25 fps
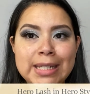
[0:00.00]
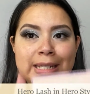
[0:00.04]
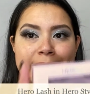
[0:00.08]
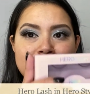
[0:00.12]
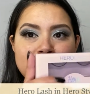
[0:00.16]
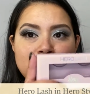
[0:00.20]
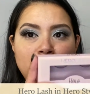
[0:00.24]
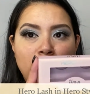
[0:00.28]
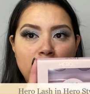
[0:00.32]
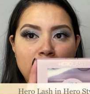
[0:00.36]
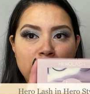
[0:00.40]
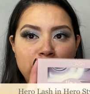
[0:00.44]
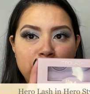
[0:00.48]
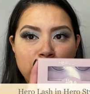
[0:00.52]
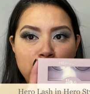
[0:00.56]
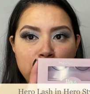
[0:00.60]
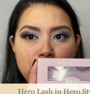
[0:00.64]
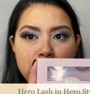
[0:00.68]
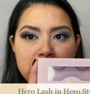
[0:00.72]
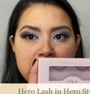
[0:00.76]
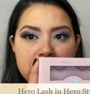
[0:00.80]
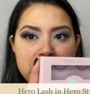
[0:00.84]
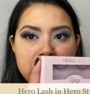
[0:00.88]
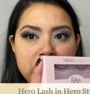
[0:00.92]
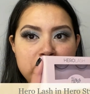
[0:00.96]
These are
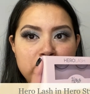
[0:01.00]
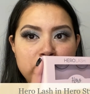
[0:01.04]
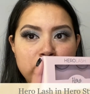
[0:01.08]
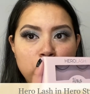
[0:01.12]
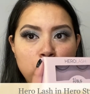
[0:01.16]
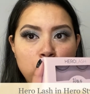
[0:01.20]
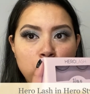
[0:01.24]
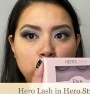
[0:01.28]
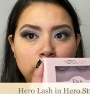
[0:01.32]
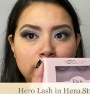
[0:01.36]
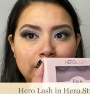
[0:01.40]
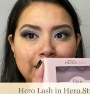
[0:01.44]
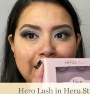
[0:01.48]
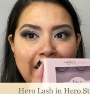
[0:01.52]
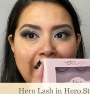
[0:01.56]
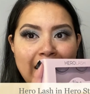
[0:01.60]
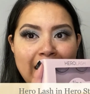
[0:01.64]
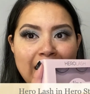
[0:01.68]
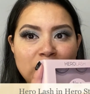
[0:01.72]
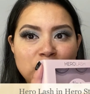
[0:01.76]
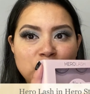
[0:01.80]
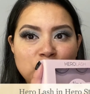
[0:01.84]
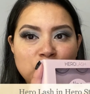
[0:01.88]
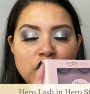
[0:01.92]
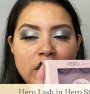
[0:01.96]
from Hero
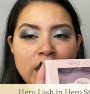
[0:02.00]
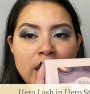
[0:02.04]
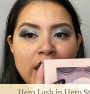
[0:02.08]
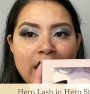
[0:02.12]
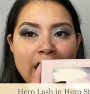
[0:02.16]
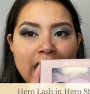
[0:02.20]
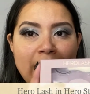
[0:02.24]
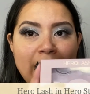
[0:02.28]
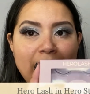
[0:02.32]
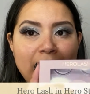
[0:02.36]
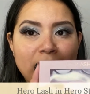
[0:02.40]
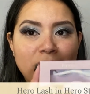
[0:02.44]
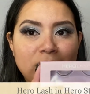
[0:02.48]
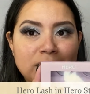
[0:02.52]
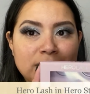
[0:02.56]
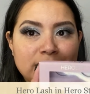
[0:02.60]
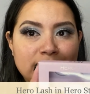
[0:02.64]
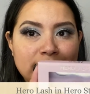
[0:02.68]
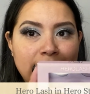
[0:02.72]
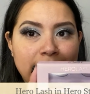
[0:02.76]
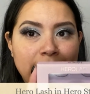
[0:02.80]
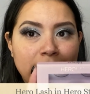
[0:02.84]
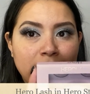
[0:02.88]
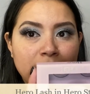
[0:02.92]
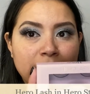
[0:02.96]
Lash, and the
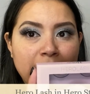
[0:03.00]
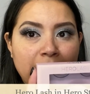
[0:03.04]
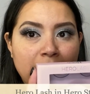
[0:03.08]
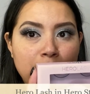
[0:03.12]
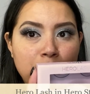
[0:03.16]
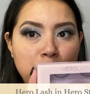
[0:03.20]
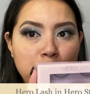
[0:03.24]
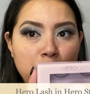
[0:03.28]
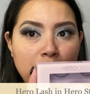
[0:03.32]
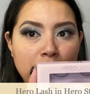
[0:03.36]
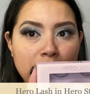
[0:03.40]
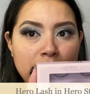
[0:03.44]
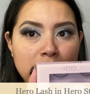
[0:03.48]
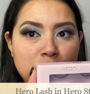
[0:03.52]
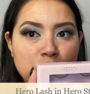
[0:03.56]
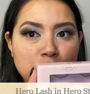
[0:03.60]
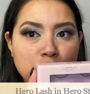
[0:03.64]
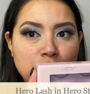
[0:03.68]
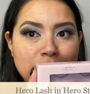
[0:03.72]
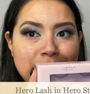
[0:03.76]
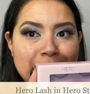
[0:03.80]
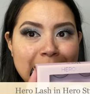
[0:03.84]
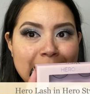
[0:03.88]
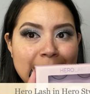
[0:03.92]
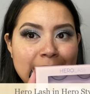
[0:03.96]
style that I'm wearing
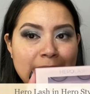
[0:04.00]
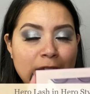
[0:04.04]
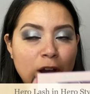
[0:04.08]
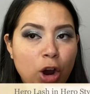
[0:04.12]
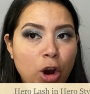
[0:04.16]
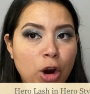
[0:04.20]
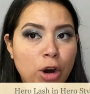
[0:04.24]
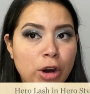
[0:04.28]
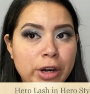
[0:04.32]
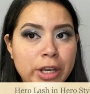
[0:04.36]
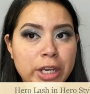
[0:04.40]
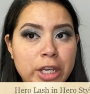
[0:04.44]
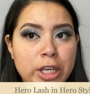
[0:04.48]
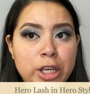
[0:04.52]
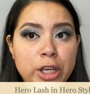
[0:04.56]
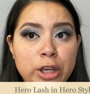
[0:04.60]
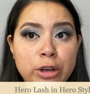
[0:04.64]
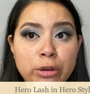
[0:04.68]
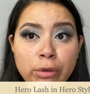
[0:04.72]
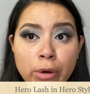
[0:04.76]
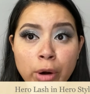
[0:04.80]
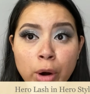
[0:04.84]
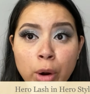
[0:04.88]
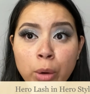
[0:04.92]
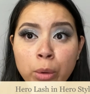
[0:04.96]
today are
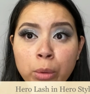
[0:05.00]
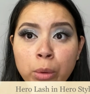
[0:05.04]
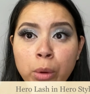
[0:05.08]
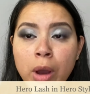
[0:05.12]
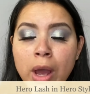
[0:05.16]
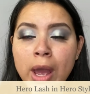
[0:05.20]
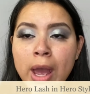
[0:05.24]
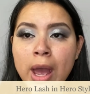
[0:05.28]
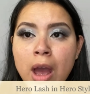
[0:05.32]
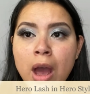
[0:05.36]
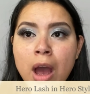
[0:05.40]
Hero.